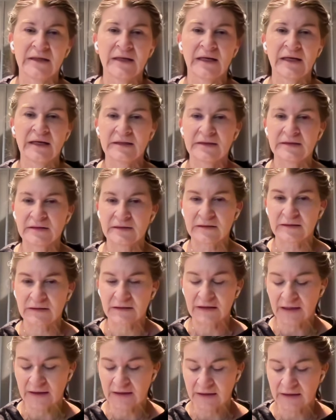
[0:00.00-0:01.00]
And
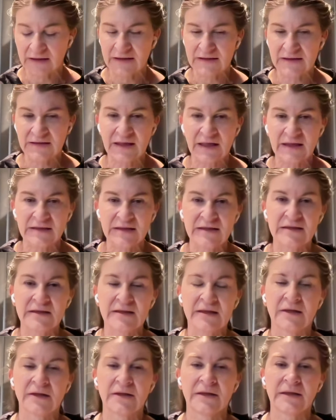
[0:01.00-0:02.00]
I think it's
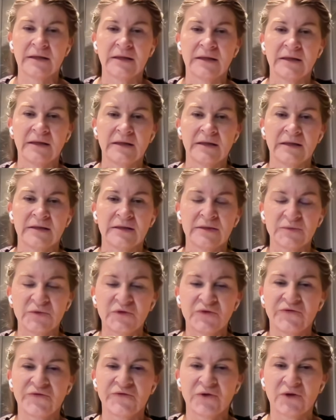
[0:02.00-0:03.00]
necessary to
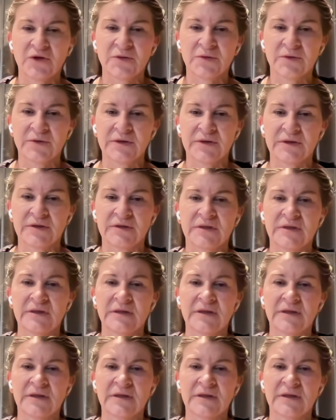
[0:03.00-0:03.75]
move forward